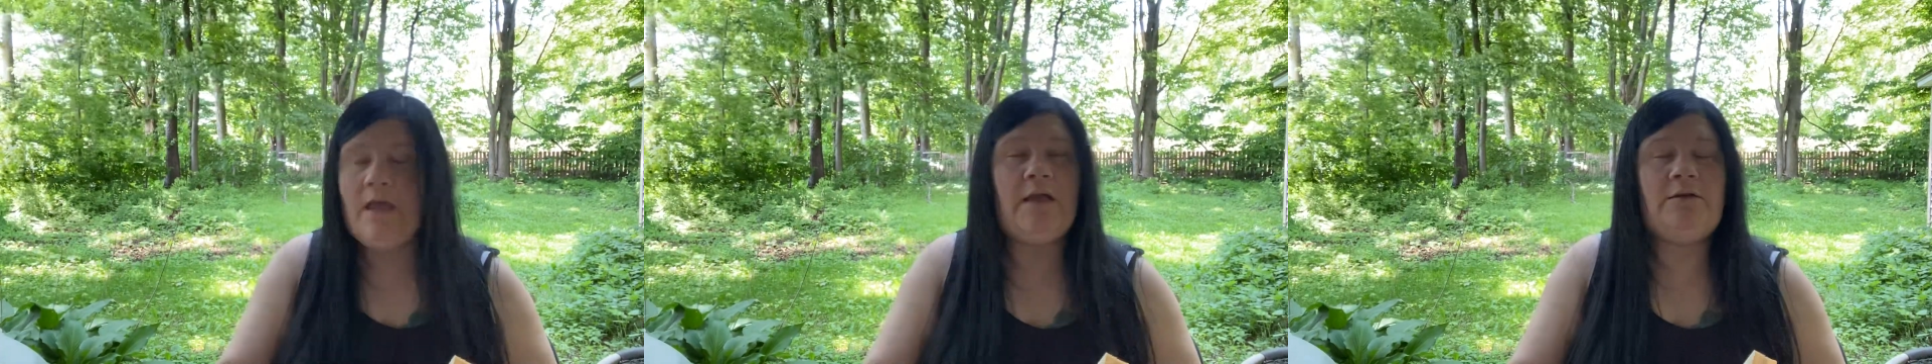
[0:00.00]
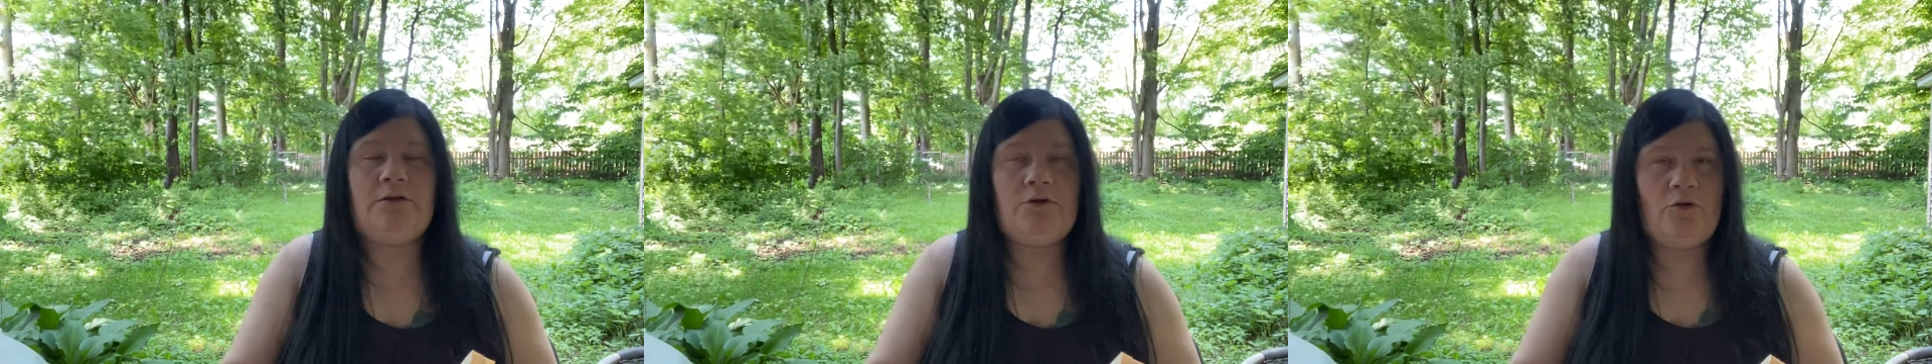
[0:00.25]

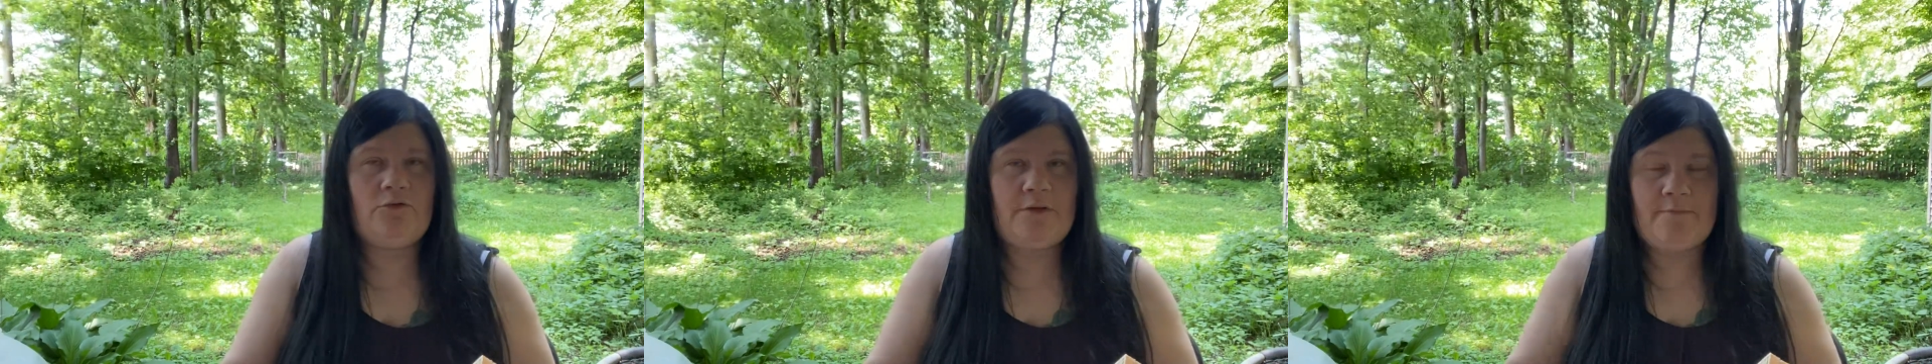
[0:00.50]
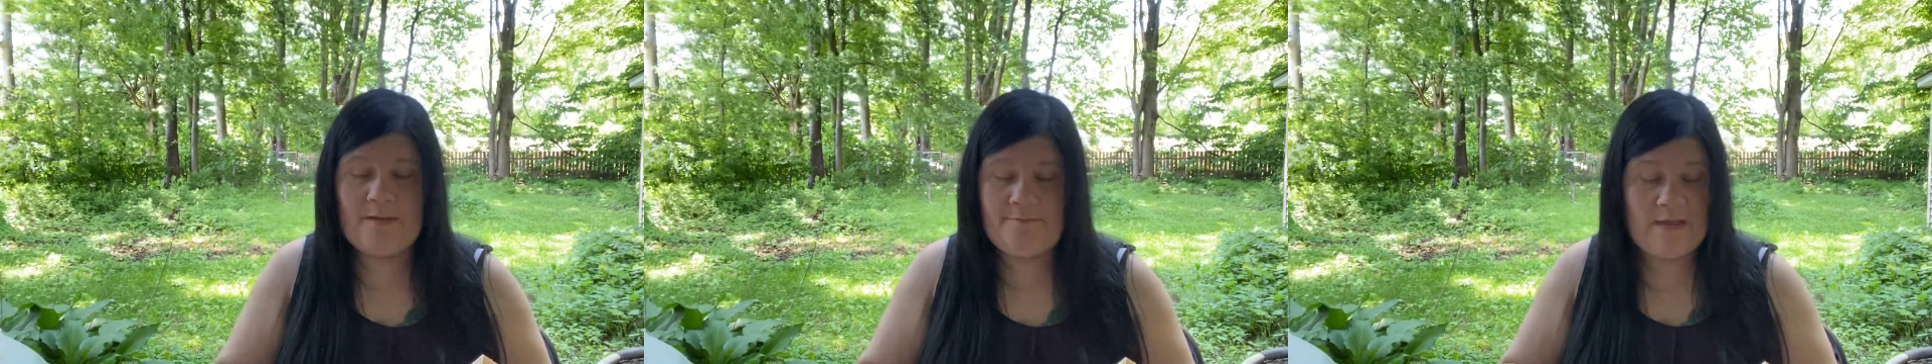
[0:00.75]
and to know that
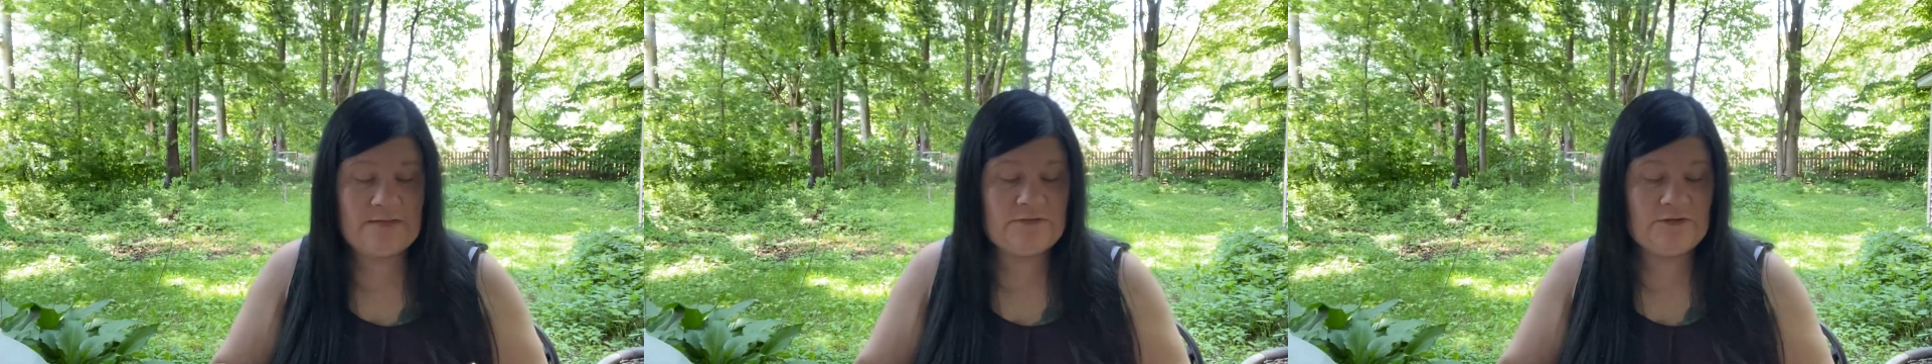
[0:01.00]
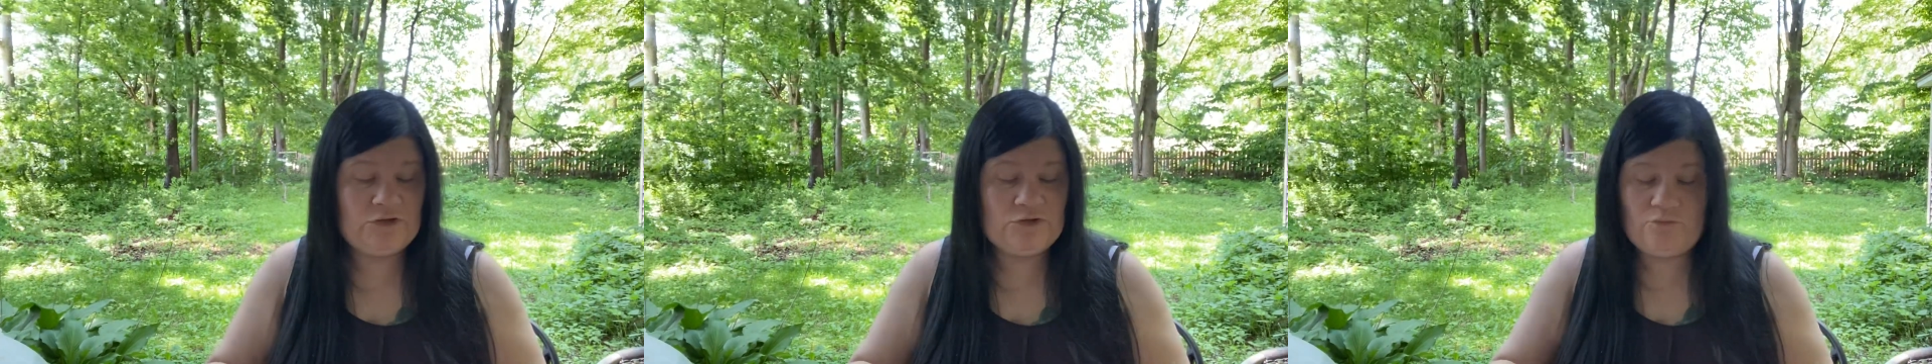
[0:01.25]
my
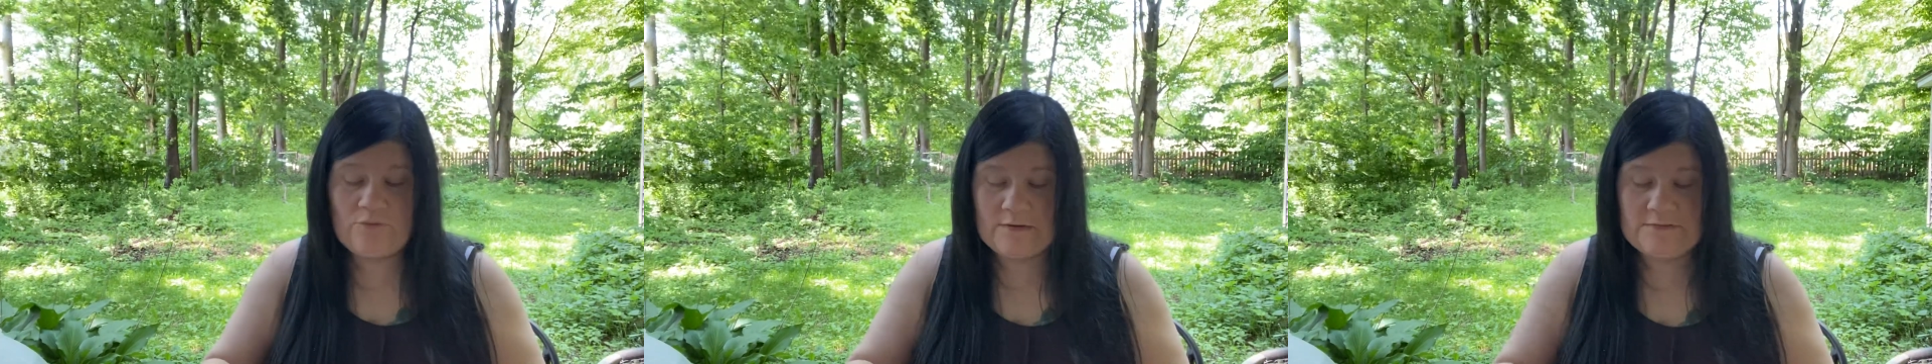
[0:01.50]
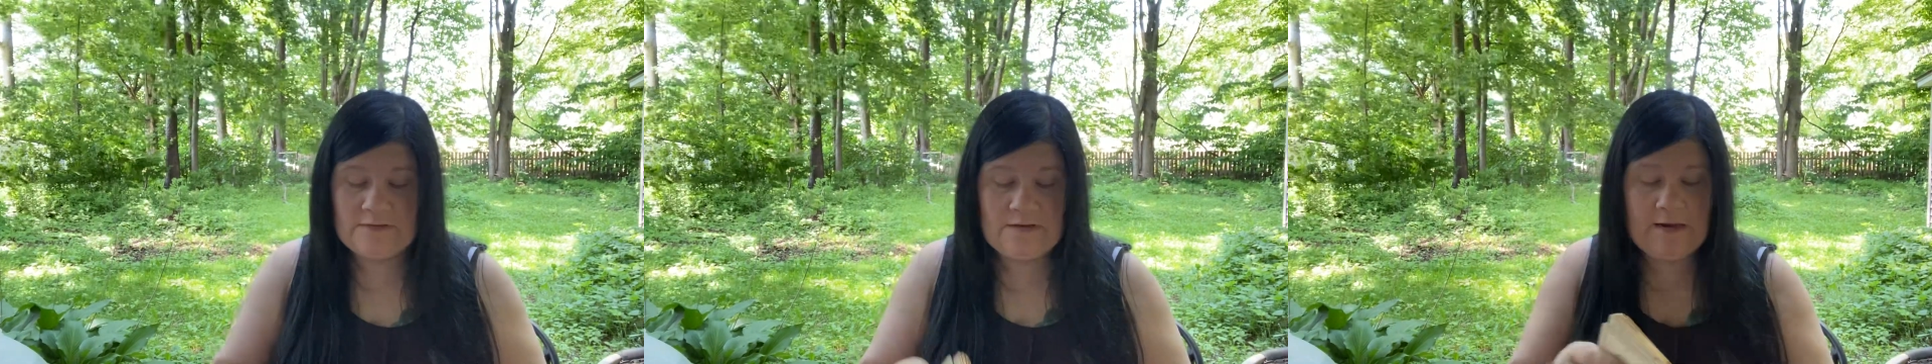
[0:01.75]
message is
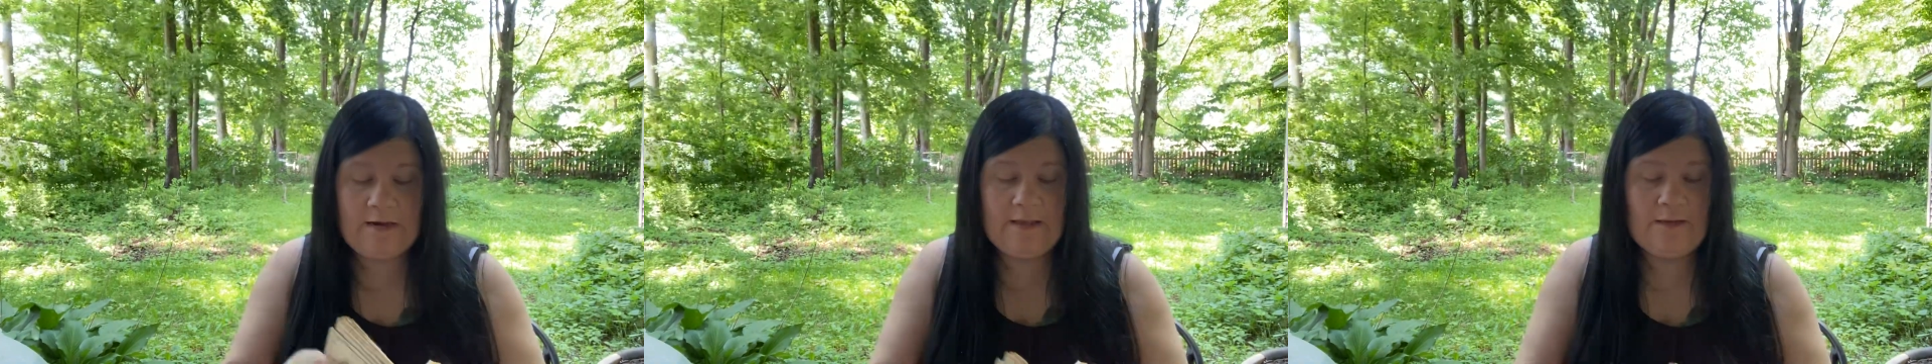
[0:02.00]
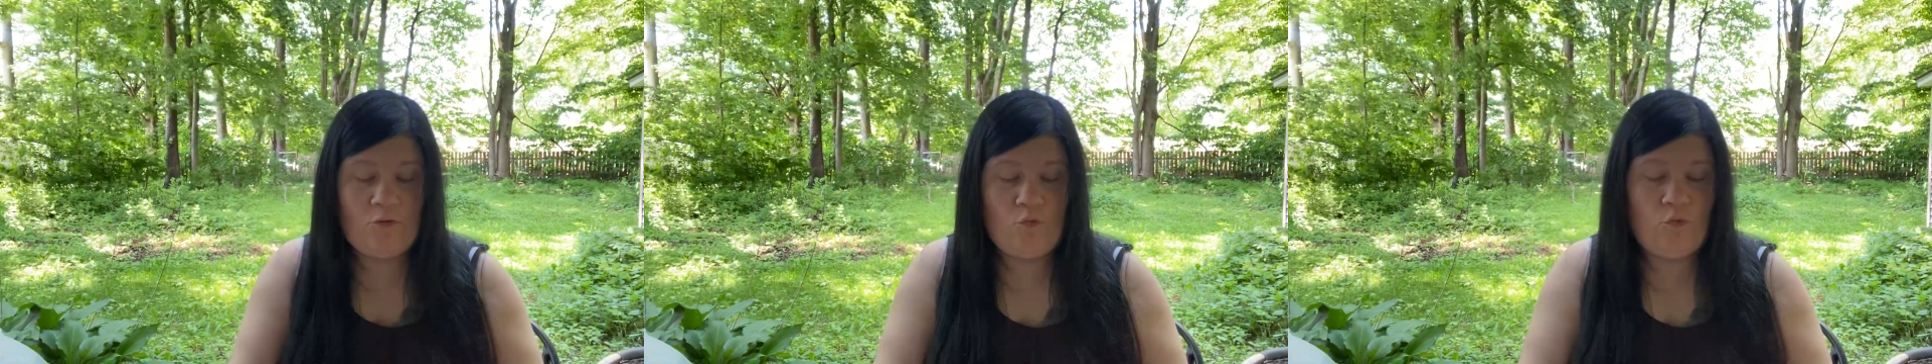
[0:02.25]
resonating